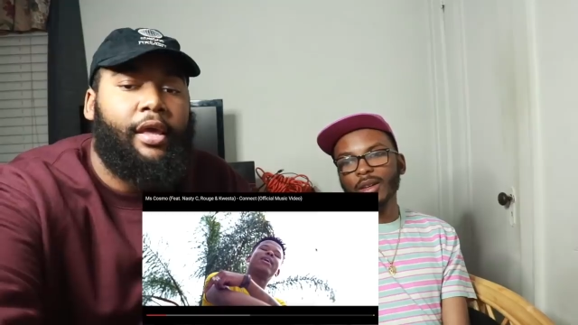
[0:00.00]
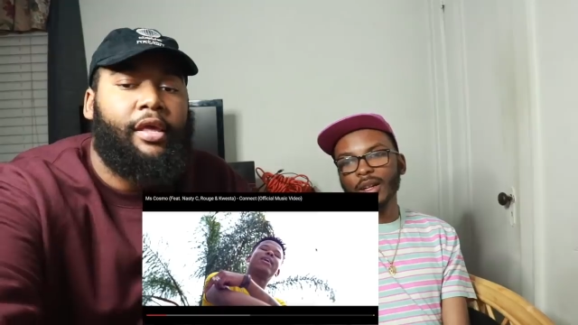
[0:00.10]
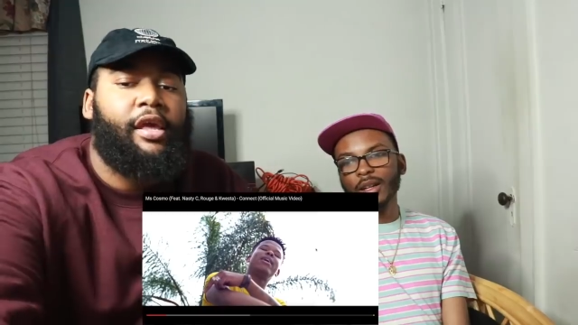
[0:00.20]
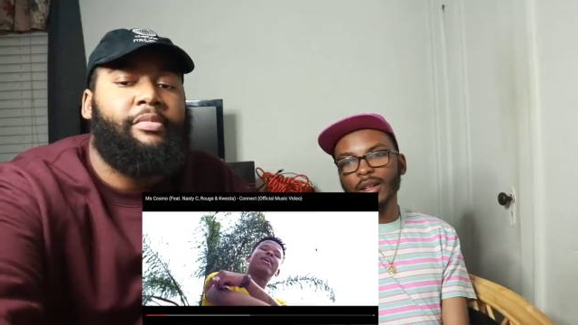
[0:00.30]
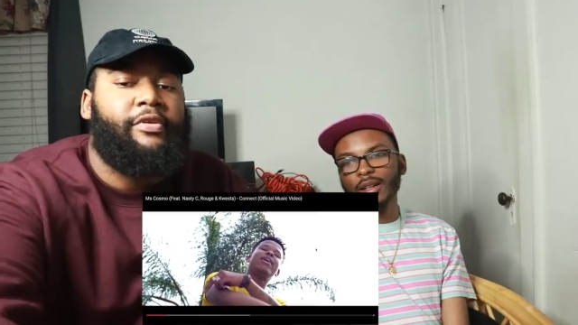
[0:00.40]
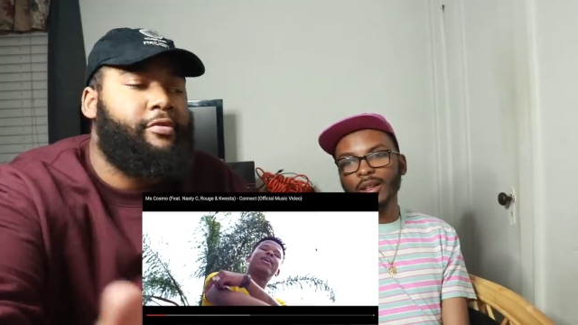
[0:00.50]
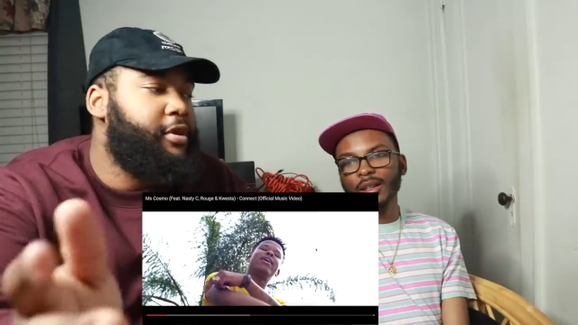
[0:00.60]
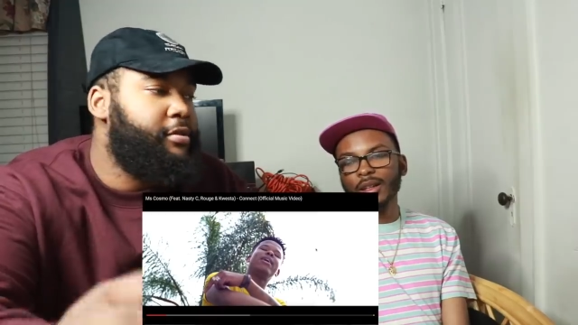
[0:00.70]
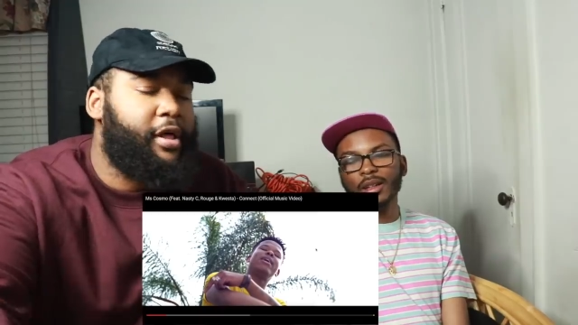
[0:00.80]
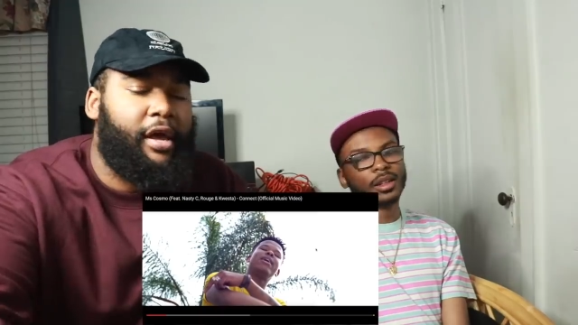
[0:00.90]
Speaker 1: Okay. Yeah, it be
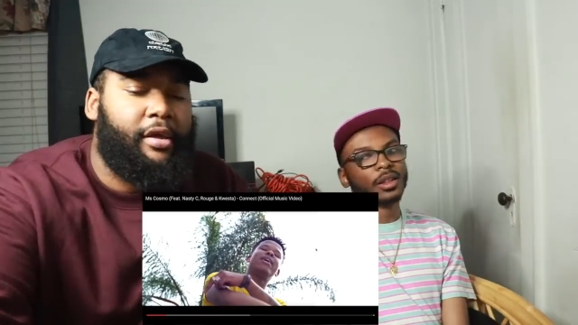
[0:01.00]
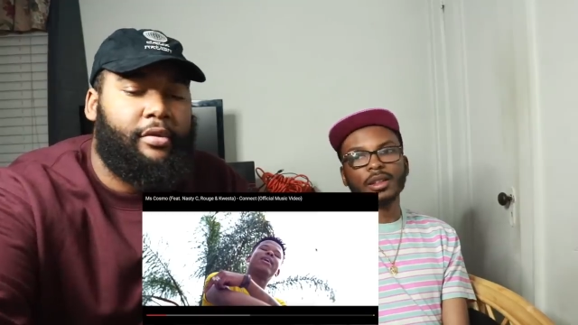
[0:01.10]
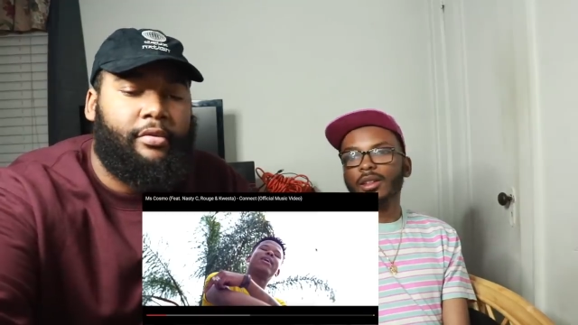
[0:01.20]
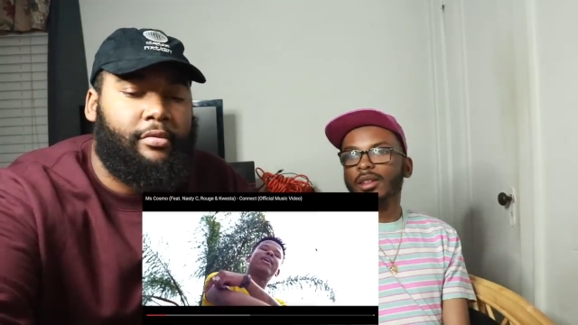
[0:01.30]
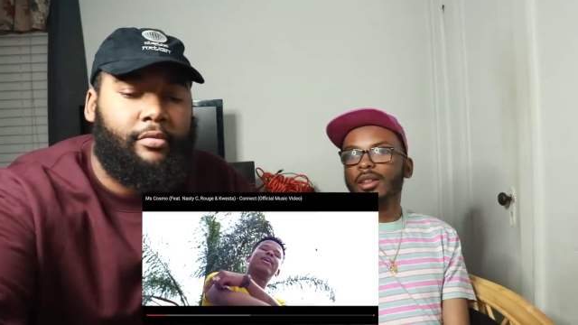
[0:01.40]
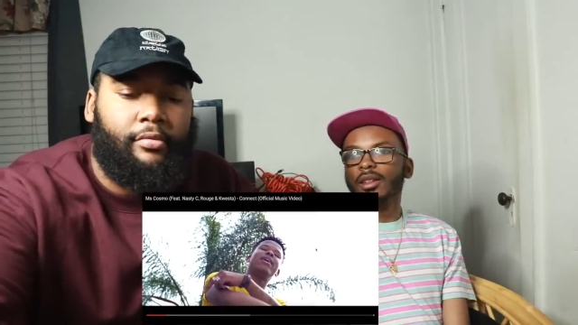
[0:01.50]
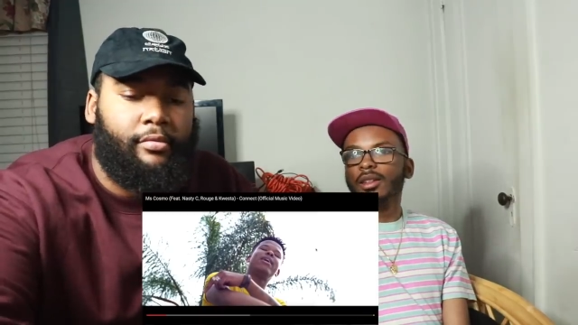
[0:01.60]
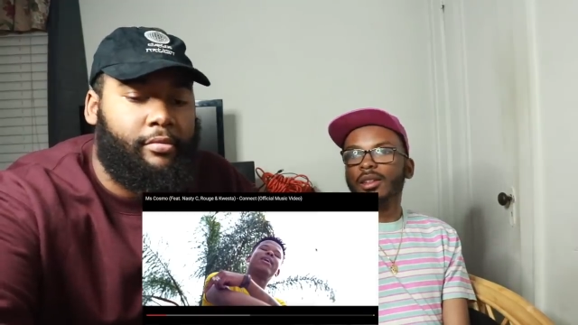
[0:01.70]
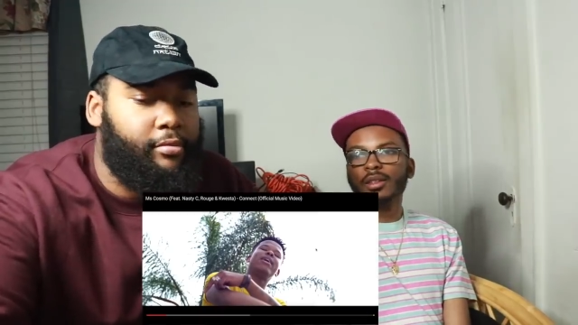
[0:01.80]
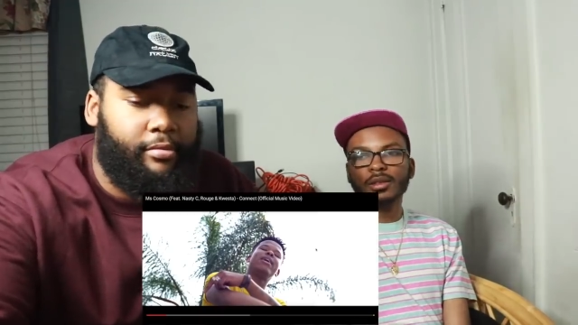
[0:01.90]
tweaking like
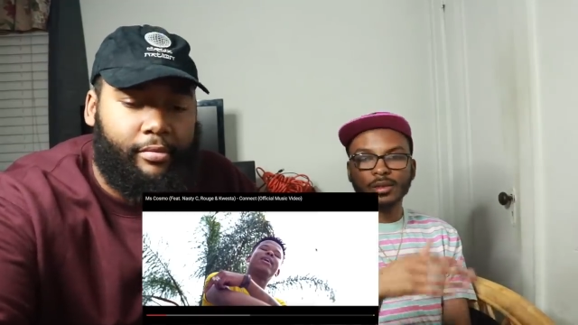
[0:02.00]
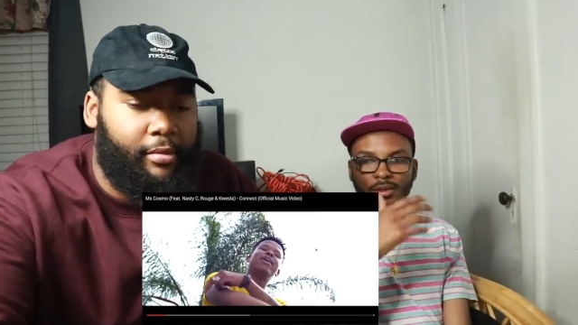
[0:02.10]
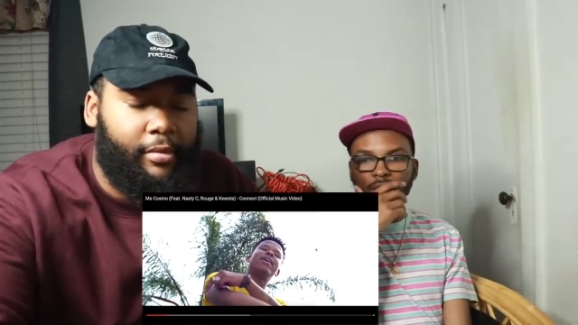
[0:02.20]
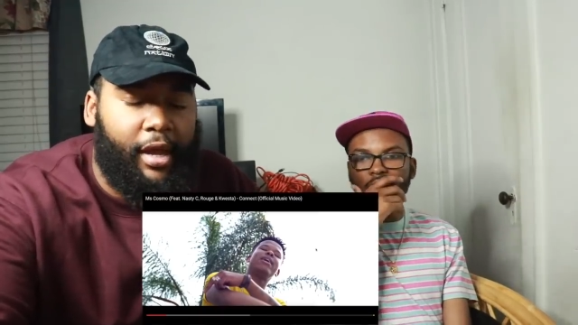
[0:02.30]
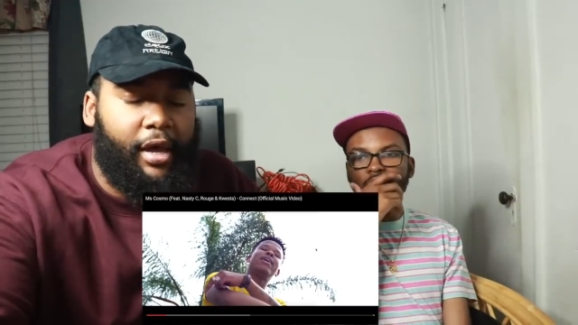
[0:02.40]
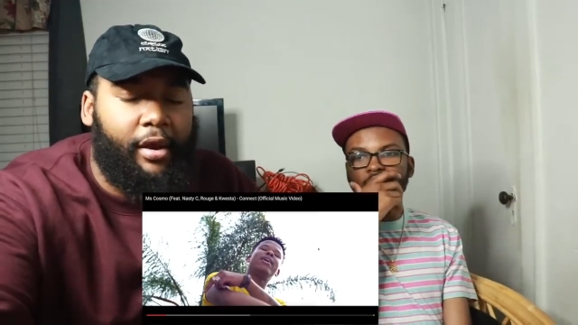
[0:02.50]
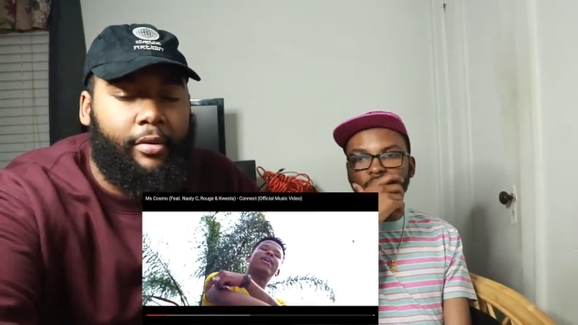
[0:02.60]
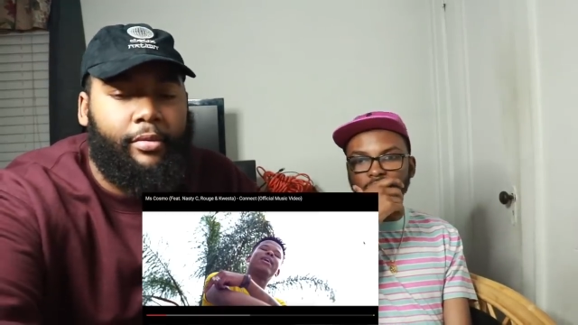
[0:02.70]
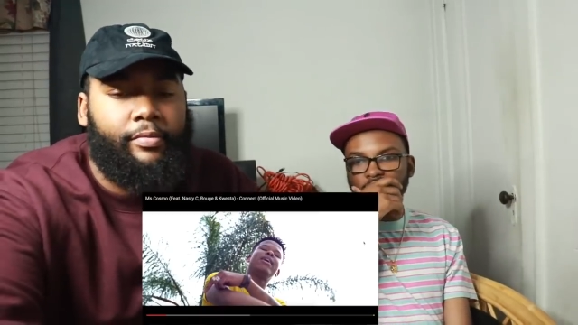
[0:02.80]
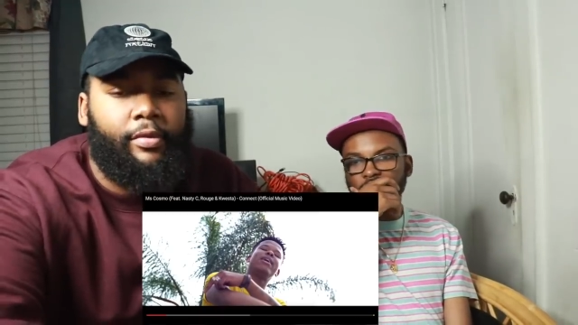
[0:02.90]
I gotta